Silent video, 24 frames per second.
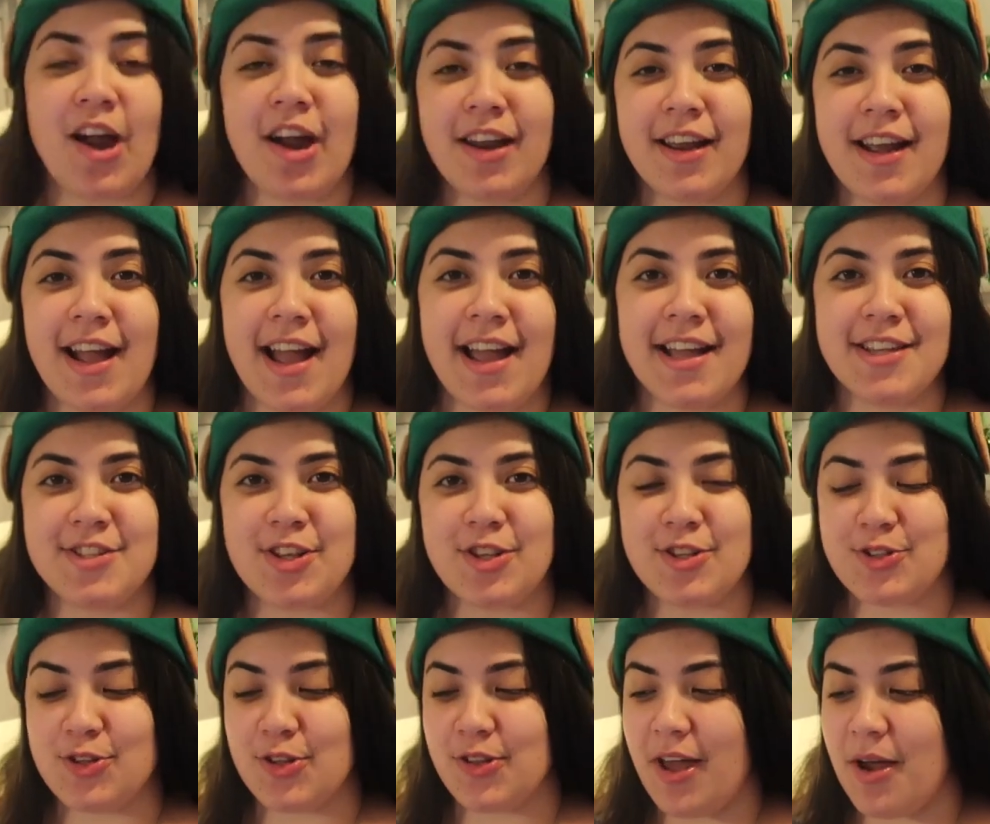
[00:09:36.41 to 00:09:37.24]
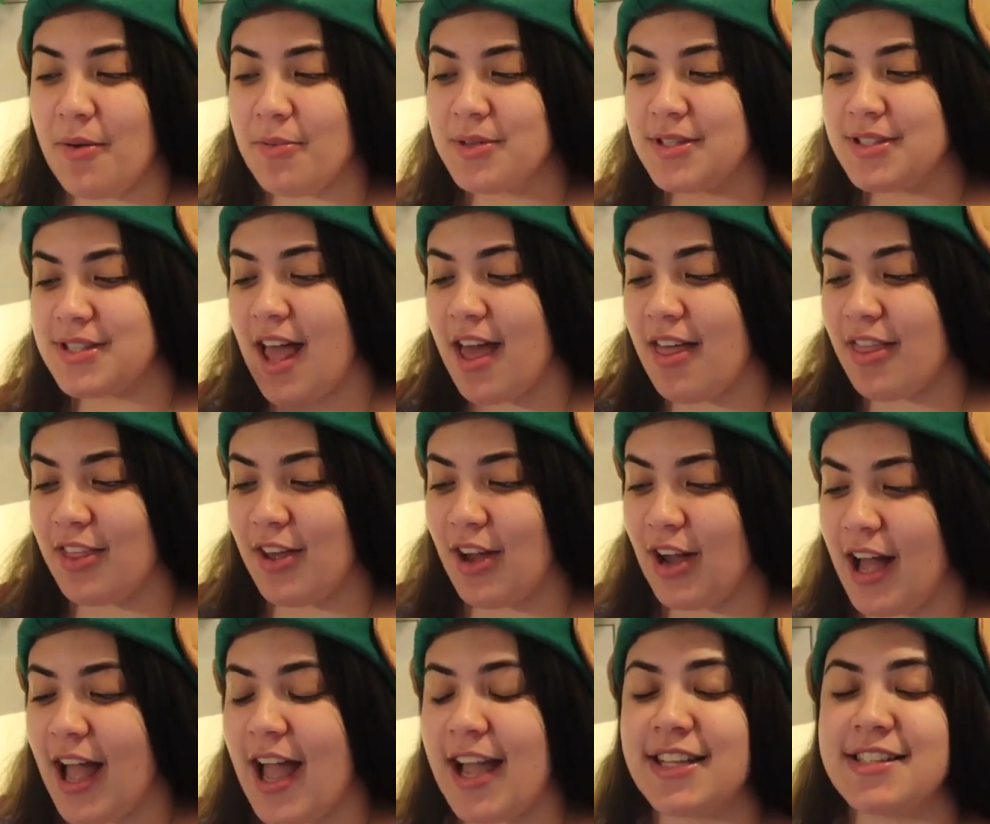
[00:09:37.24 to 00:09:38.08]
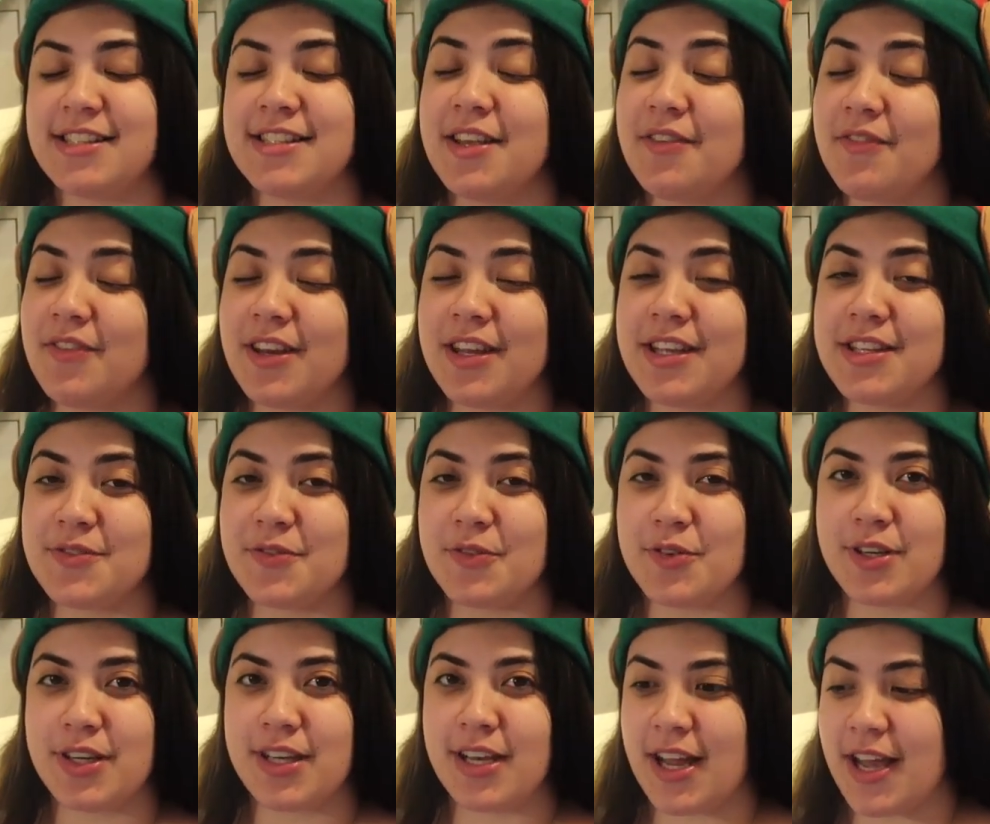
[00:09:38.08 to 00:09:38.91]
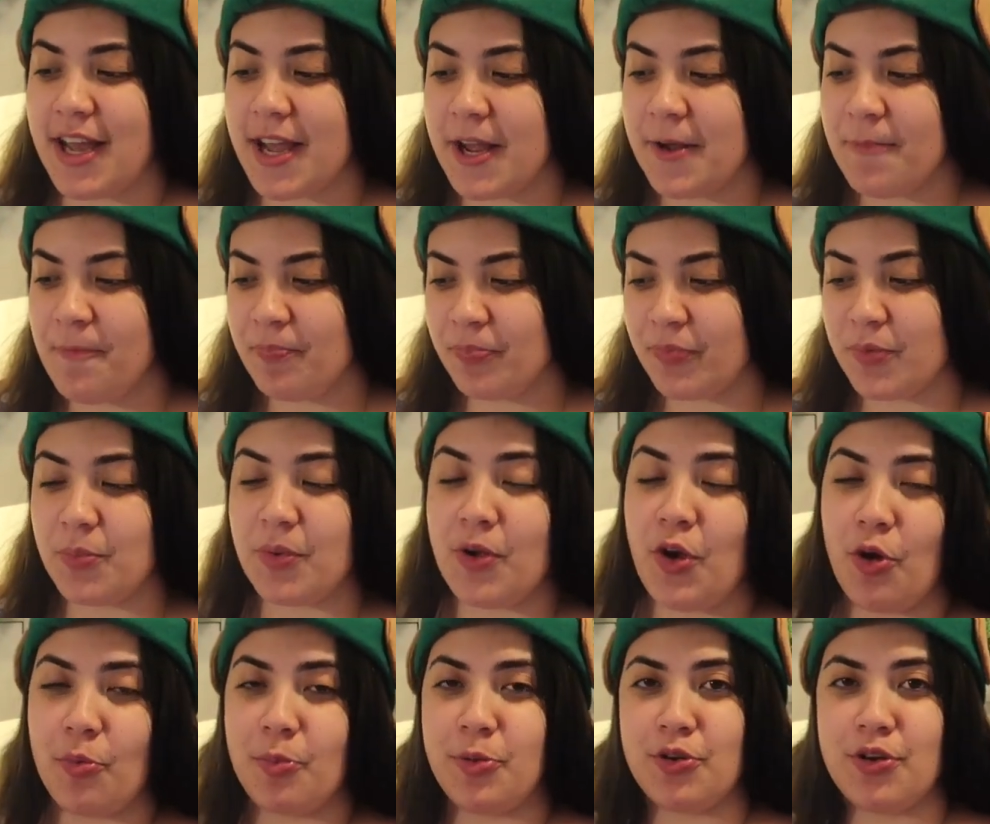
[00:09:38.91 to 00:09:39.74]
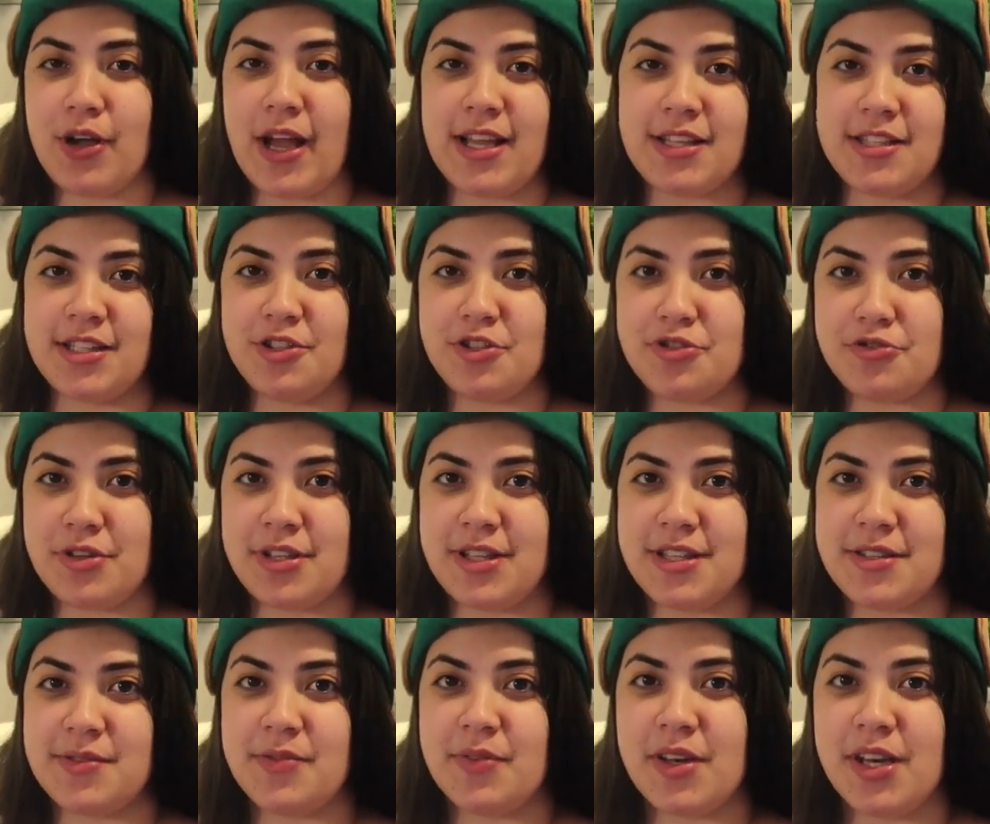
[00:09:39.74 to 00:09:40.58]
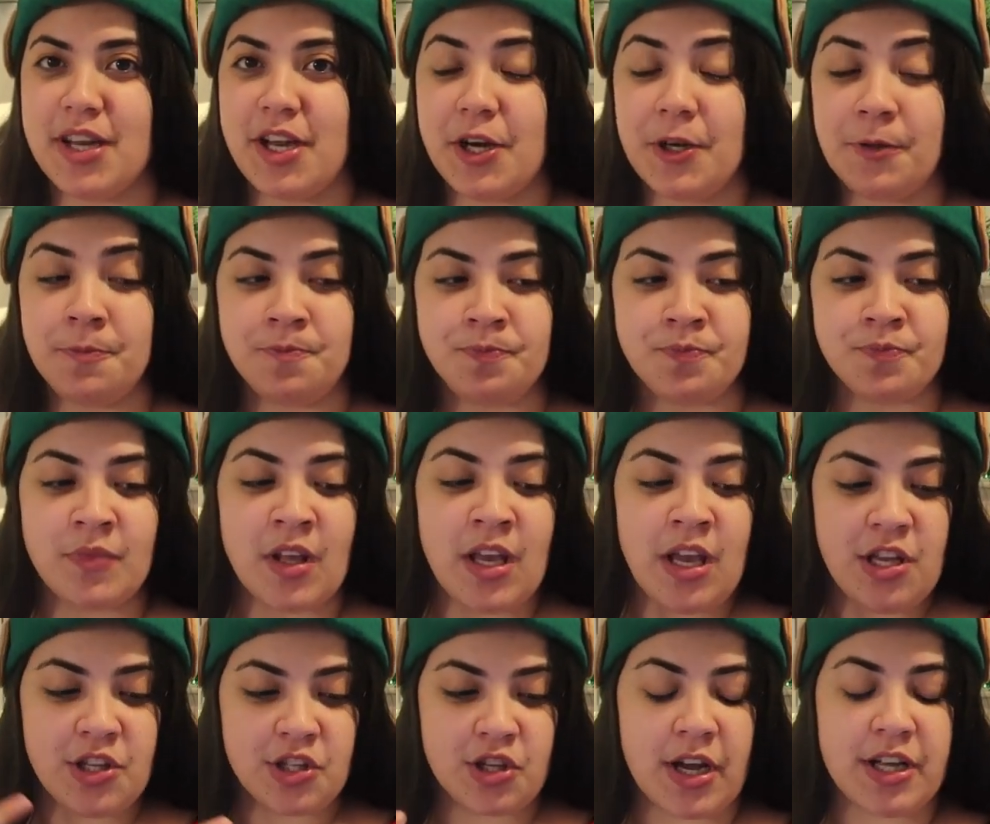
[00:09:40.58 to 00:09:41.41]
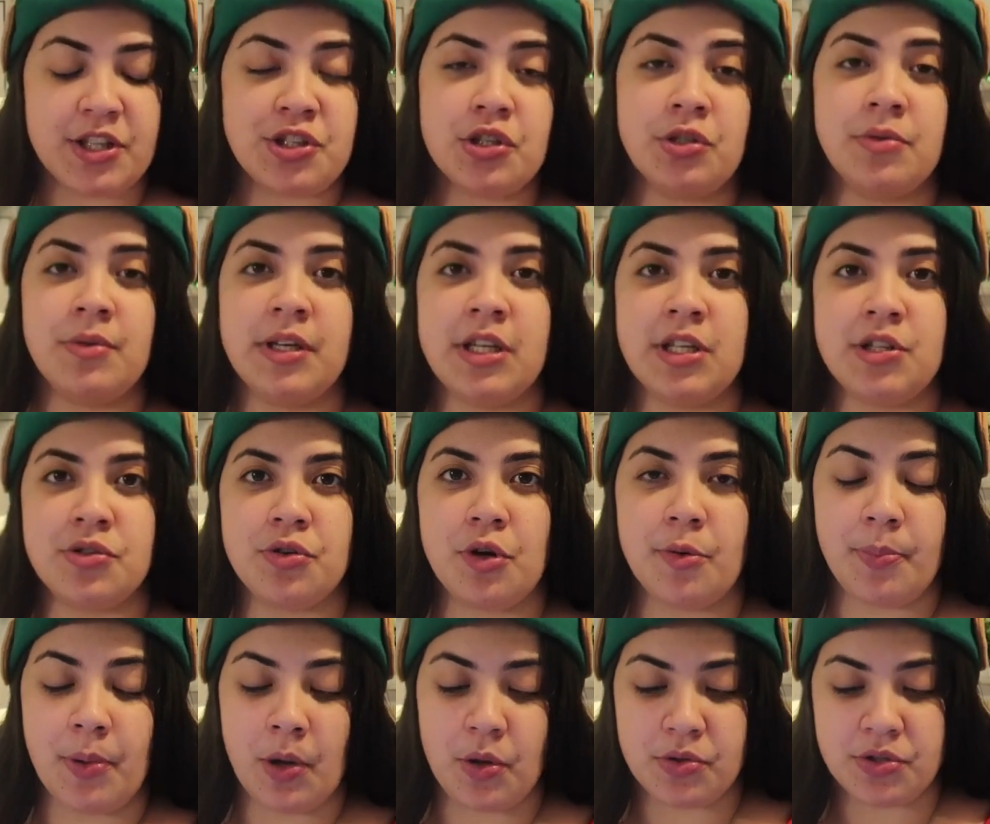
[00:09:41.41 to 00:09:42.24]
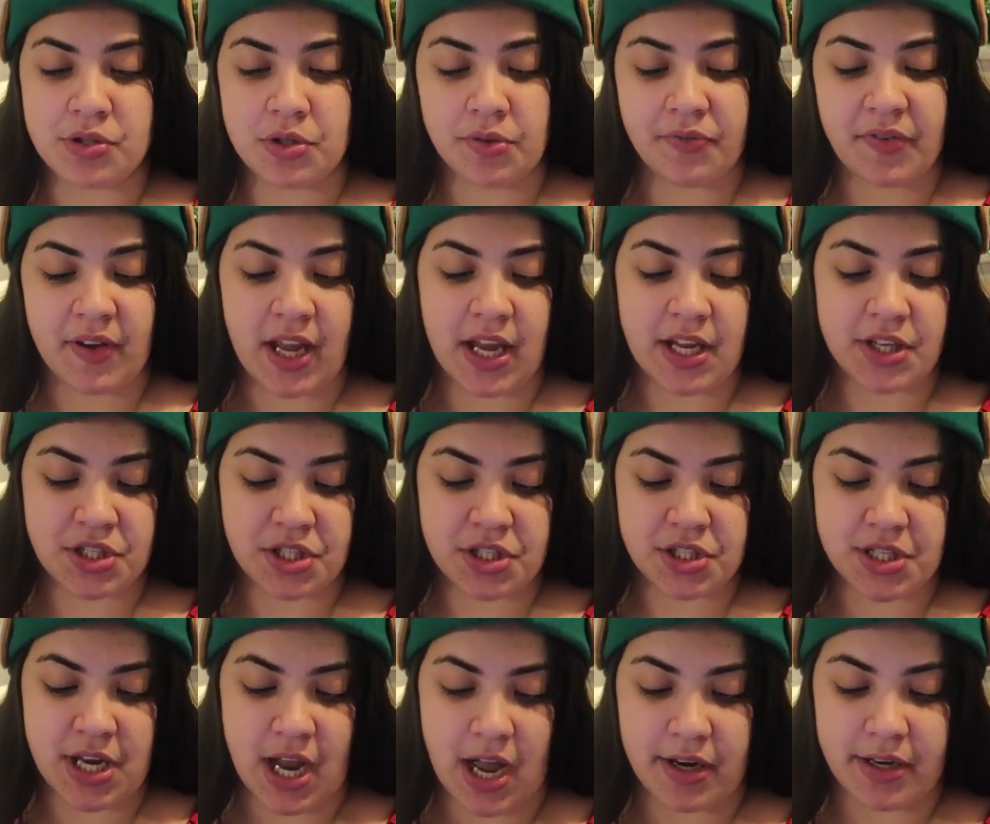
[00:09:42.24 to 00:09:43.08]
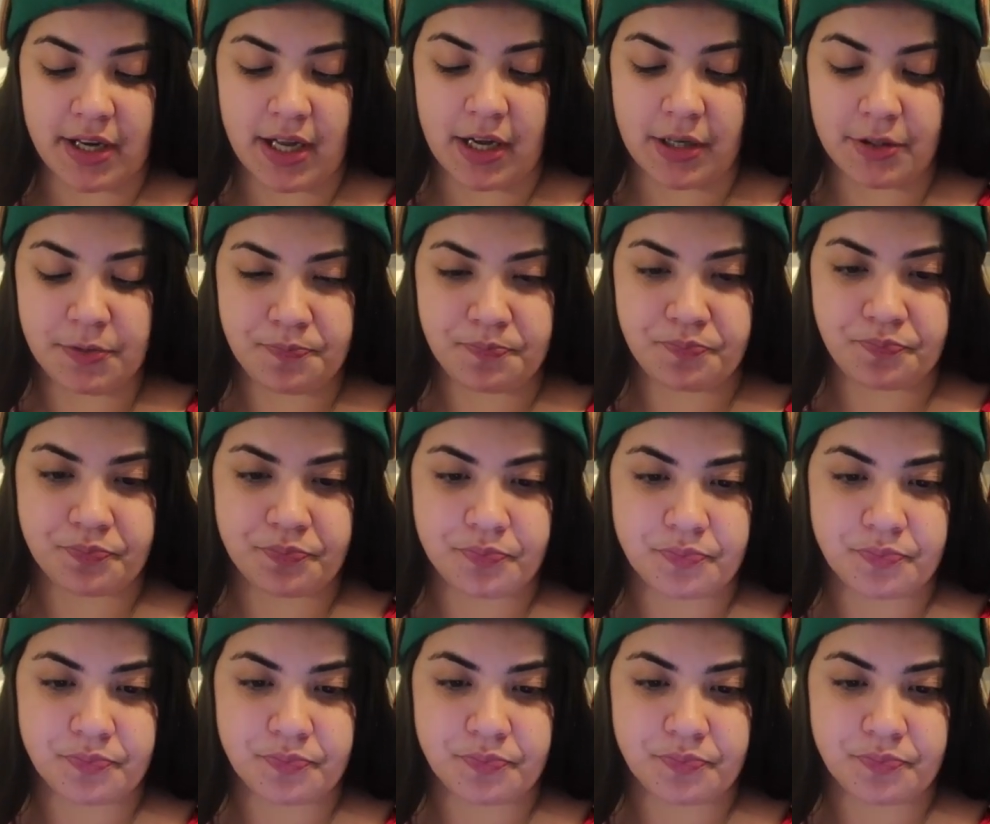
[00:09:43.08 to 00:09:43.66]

Alright guys, so that was the activities for today. We hope you guys enjoyed this video. So I do want to do a post notification shout out